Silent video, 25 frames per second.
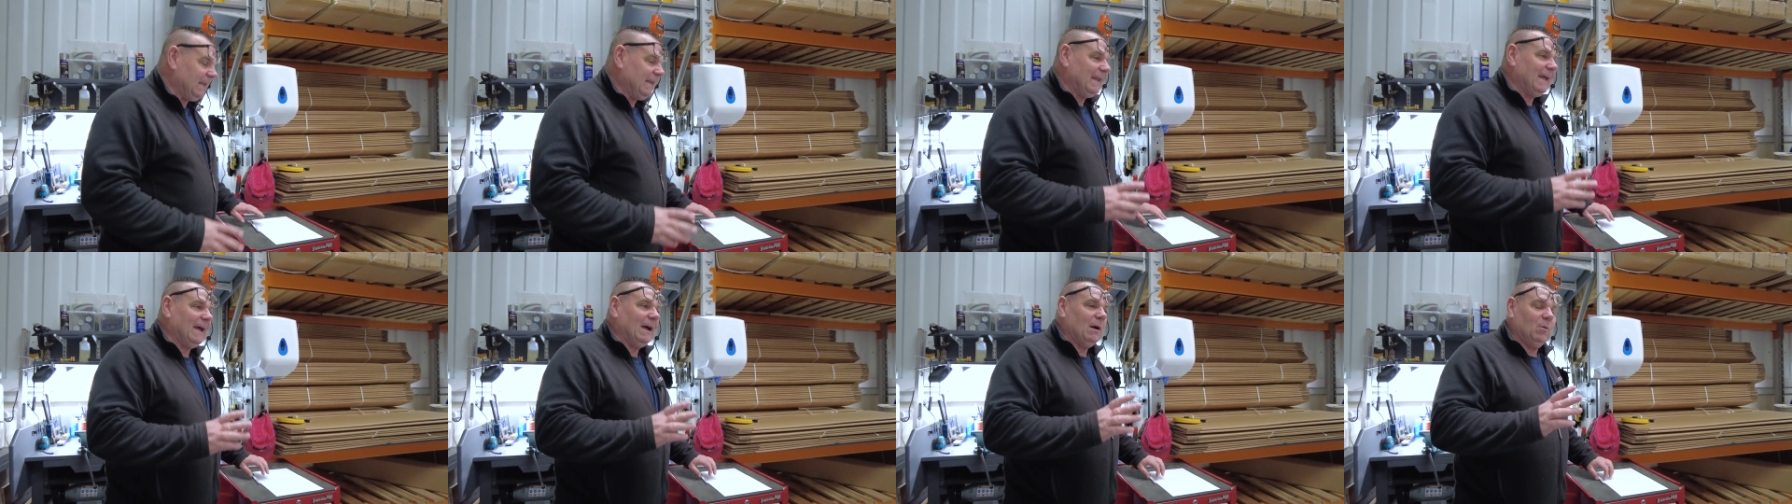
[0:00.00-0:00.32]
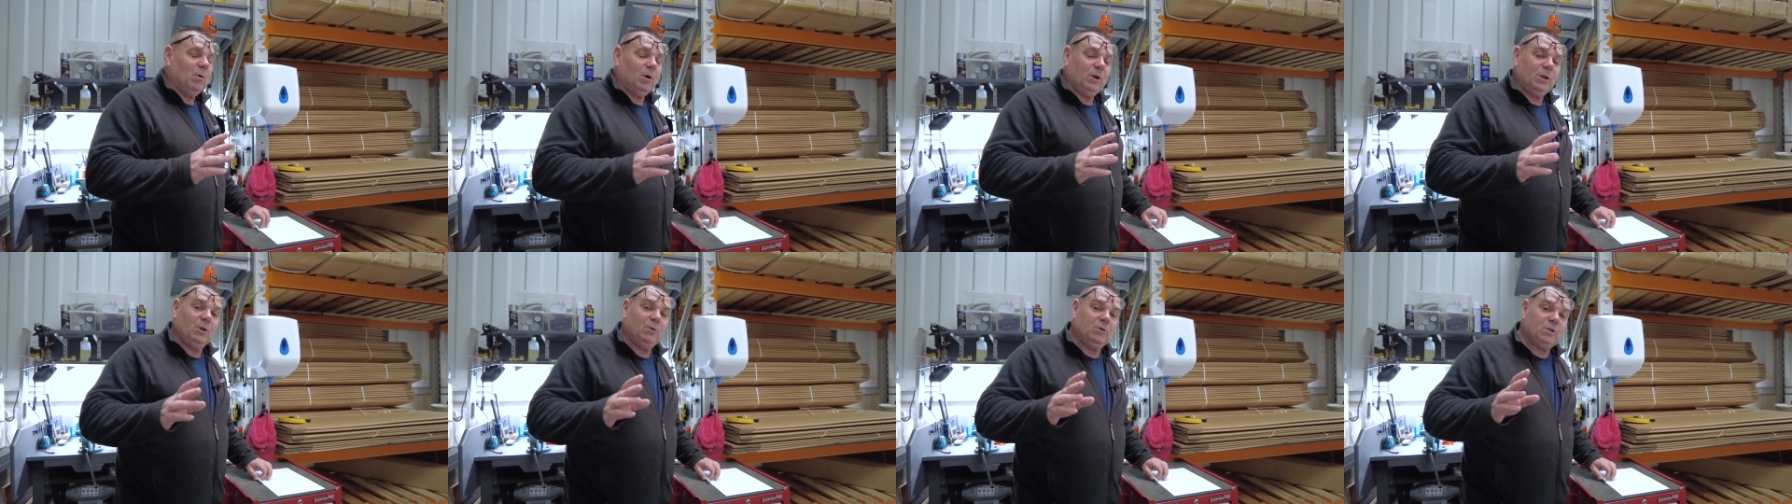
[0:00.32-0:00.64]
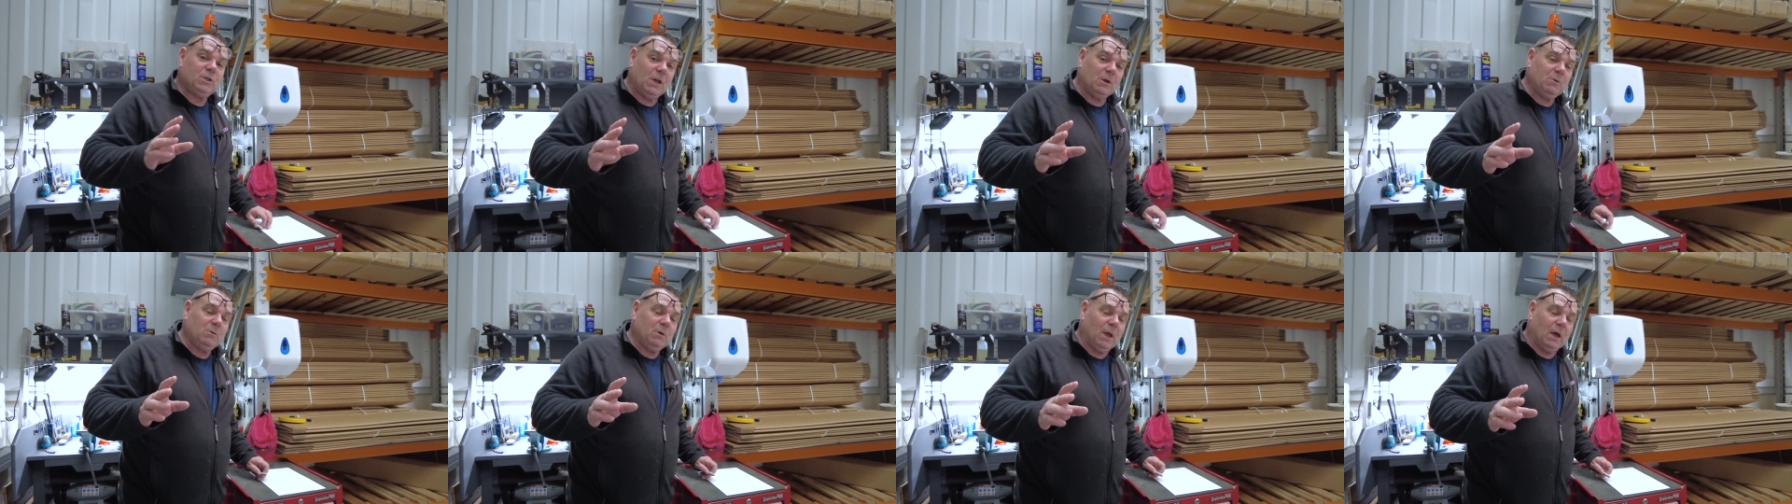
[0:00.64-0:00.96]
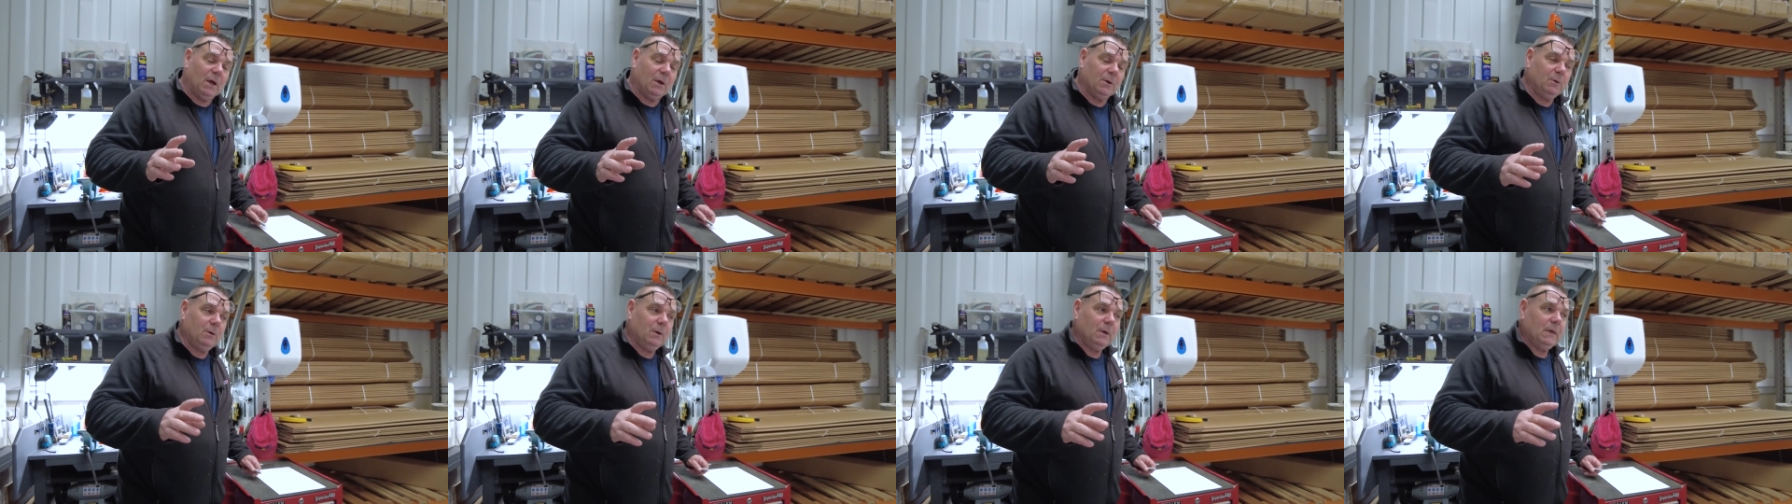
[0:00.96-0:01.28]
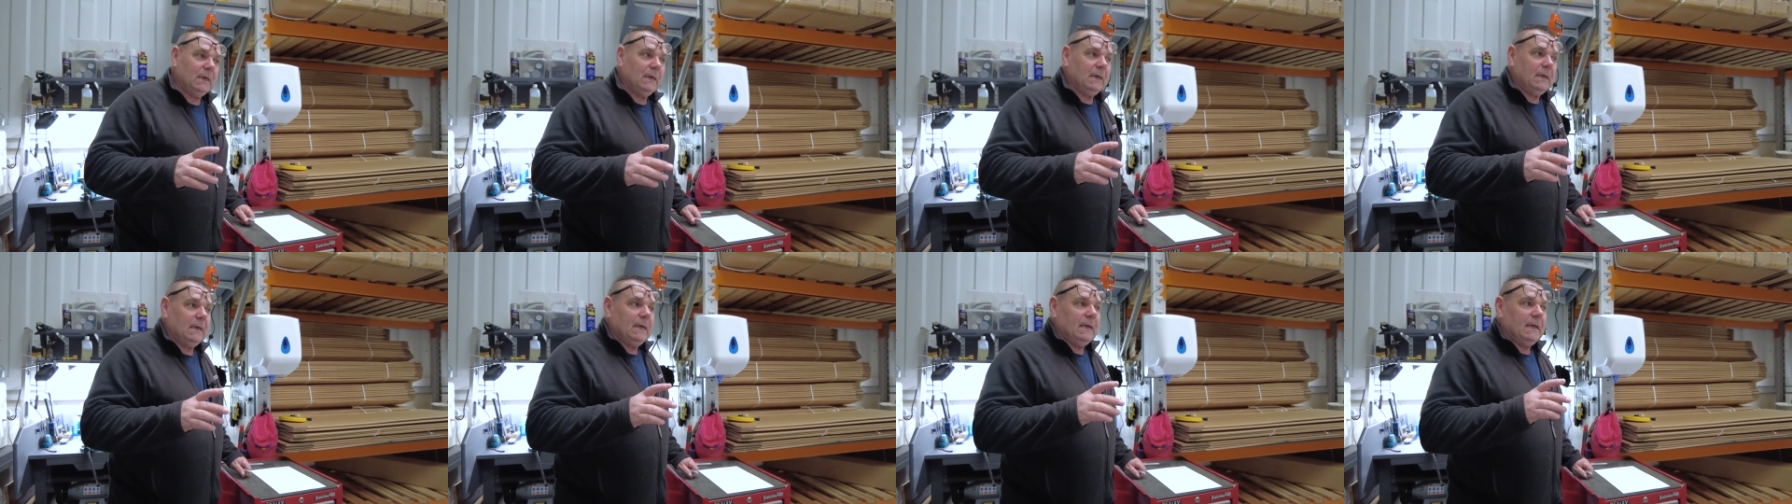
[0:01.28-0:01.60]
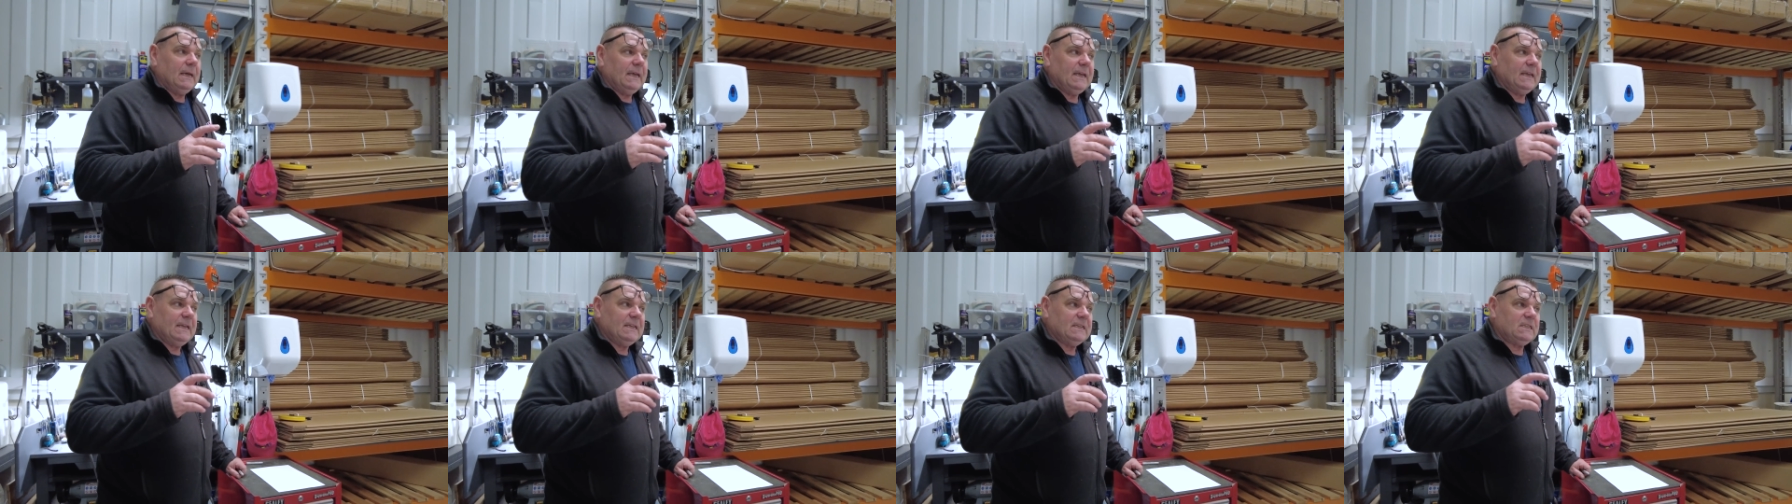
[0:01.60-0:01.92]
Now, what you don't know
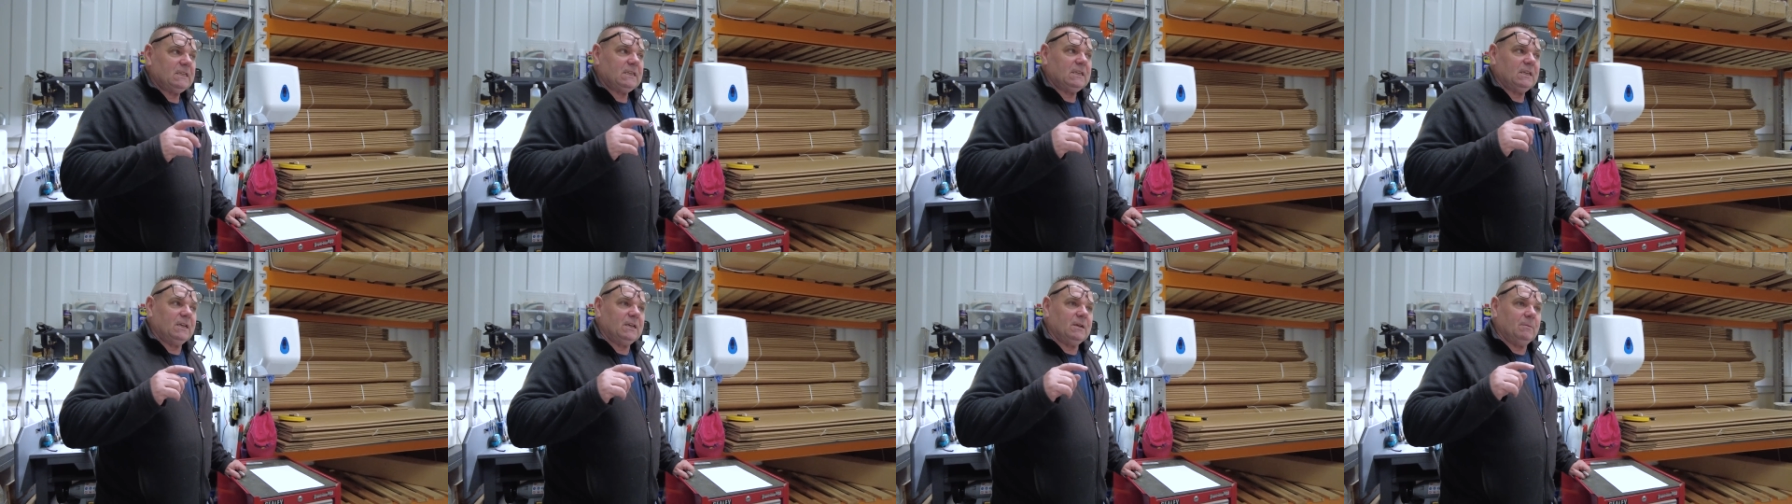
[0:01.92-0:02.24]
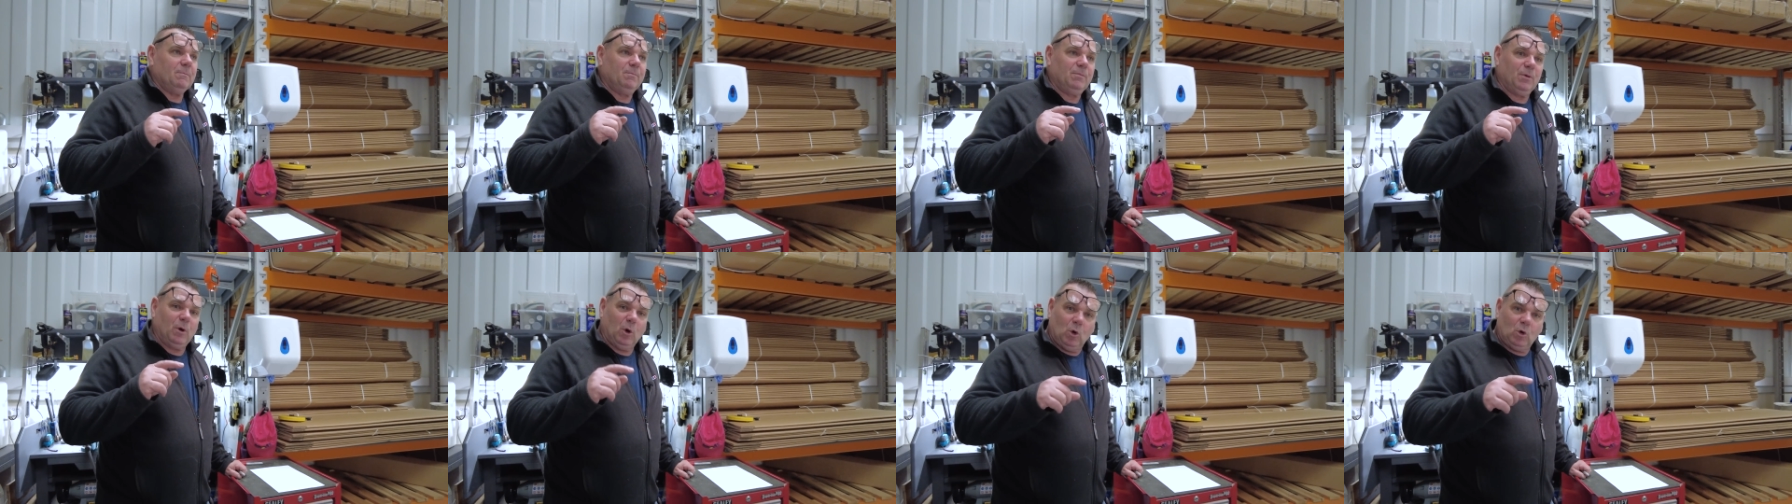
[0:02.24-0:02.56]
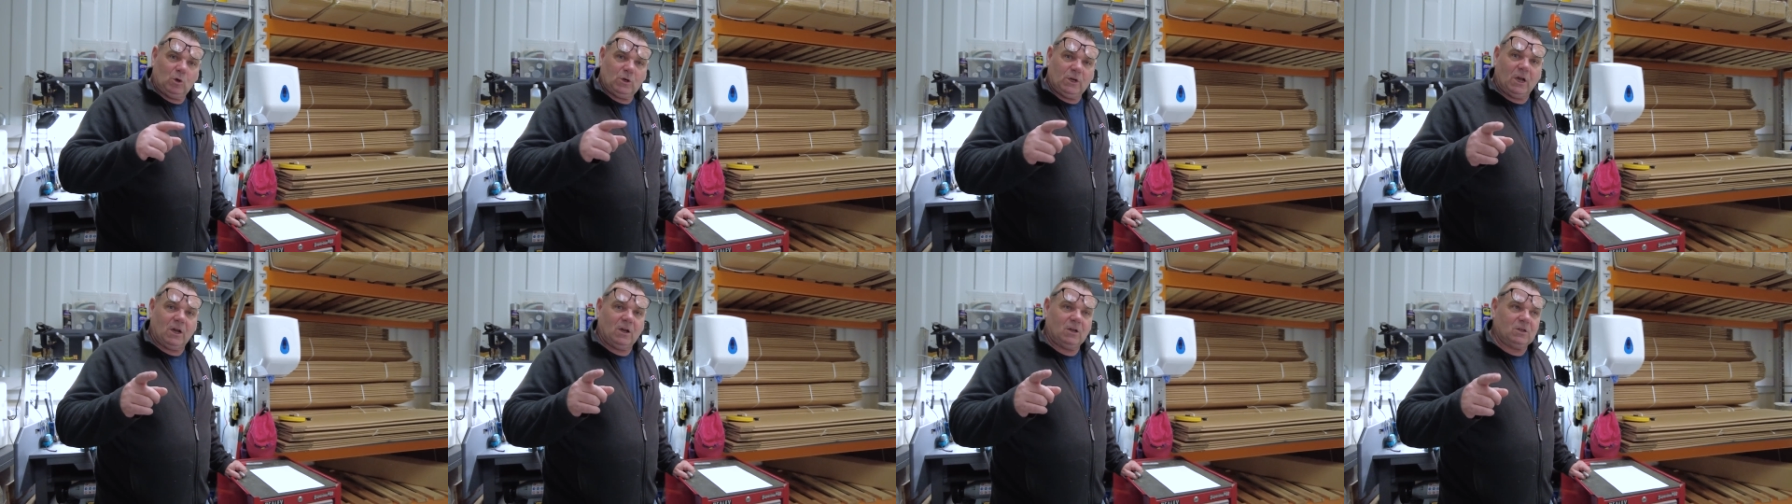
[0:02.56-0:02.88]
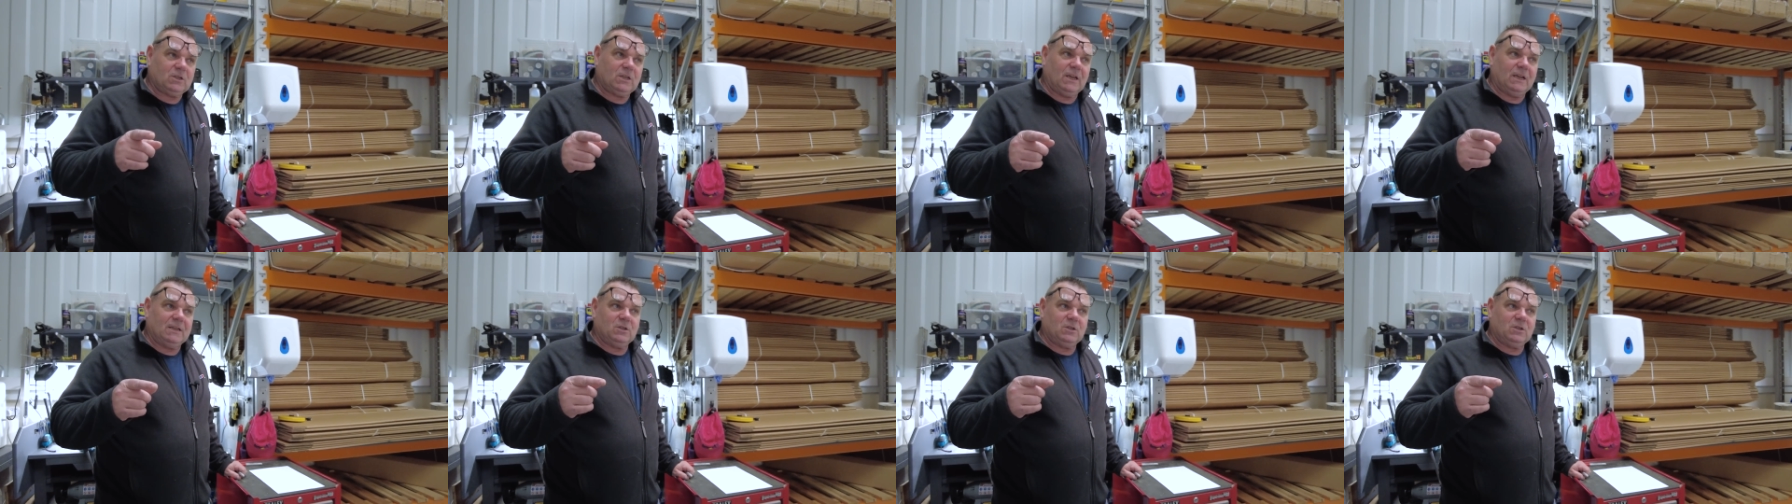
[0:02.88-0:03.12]
is that broadcast